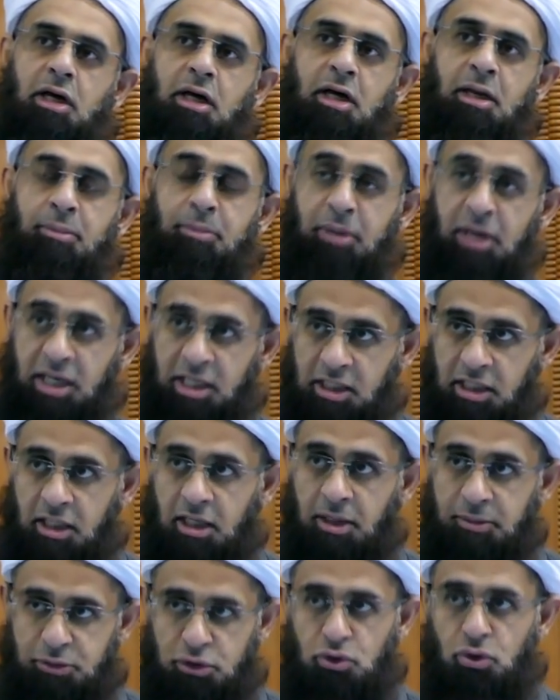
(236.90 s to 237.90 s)
a man
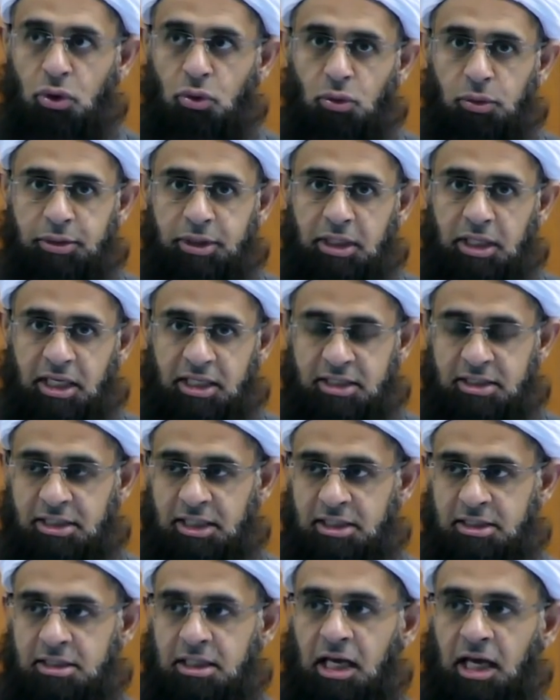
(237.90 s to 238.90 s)
comes to a woman and
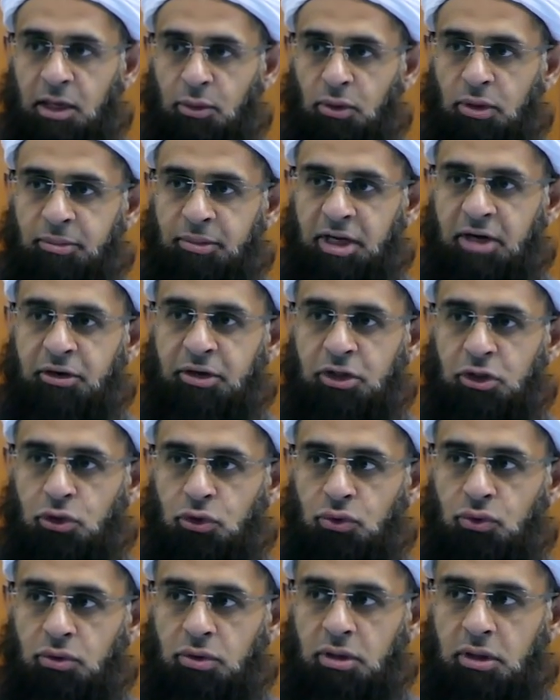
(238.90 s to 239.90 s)
says, I will marry
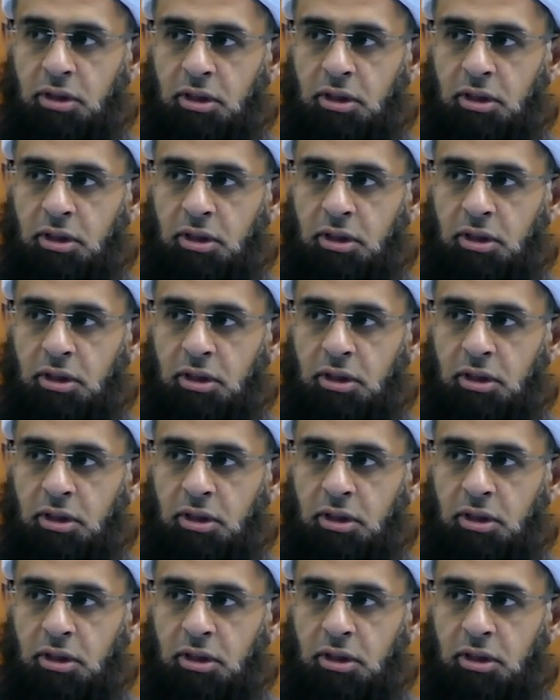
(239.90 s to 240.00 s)
you